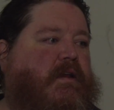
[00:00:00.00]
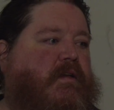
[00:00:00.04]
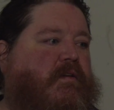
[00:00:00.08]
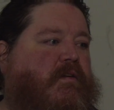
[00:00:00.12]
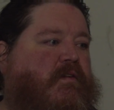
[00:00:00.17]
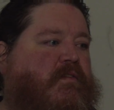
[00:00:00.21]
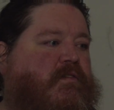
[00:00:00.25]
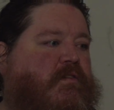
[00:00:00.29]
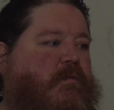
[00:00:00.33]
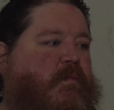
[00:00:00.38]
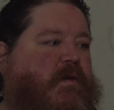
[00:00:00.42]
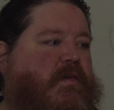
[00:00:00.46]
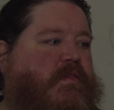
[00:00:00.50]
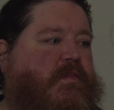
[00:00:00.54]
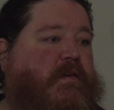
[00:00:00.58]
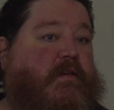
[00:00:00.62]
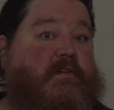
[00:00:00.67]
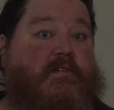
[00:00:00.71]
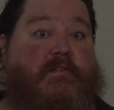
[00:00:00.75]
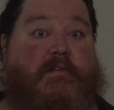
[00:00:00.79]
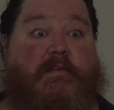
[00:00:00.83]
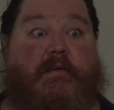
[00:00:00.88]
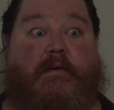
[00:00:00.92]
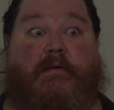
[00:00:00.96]
and there's so many
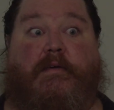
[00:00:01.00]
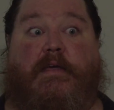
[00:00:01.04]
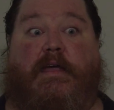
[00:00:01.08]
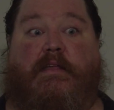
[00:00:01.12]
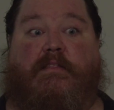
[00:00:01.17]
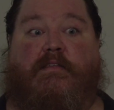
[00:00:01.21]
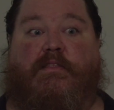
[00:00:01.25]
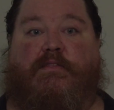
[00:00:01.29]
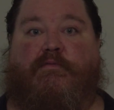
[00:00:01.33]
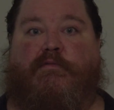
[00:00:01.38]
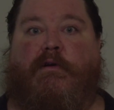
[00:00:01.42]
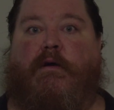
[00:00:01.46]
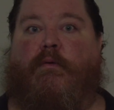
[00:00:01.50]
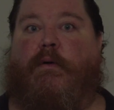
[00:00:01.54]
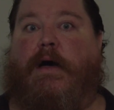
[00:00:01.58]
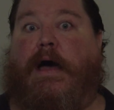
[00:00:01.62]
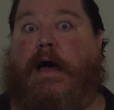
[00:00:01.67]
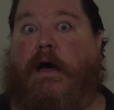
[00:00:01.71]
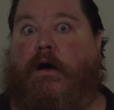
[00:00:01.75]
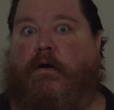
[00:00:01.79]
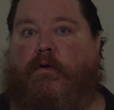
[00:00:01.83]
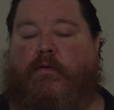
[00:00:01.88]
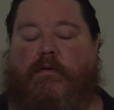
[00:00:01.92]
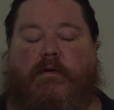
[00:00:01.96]
things still you have to throw
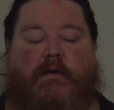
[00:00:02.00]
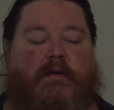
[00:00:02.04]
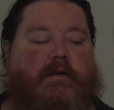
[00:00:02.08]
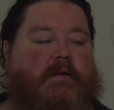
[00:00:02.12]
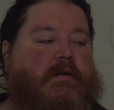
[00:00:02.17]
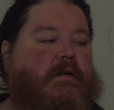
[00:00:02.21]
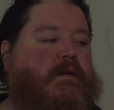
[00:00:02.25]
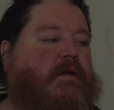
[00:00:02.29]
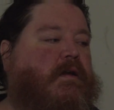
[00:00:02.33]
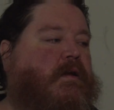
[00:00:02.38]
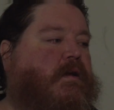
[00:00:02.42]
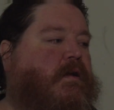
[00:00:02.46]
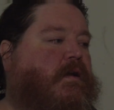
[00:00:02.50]
out. And